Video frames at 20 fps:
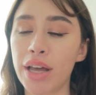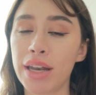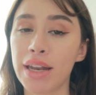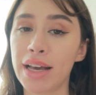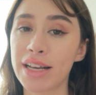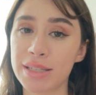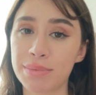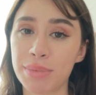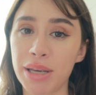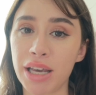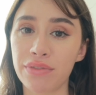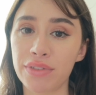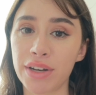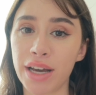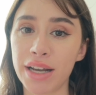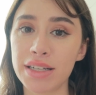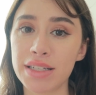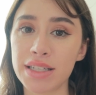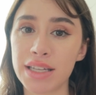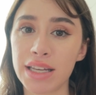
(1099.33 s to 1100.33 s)
an SPF
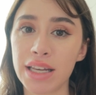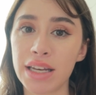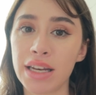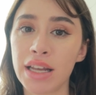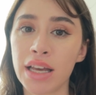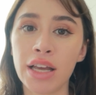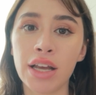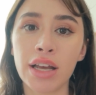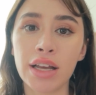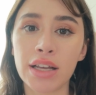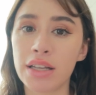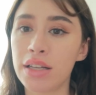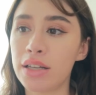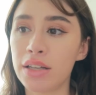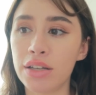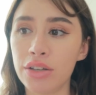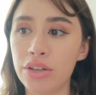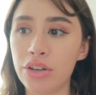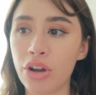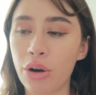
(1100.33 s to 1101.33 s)
19,
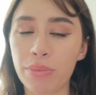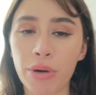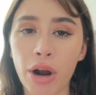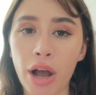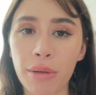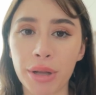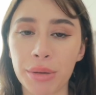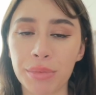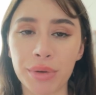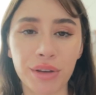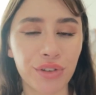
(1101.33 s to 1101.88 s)
no problem.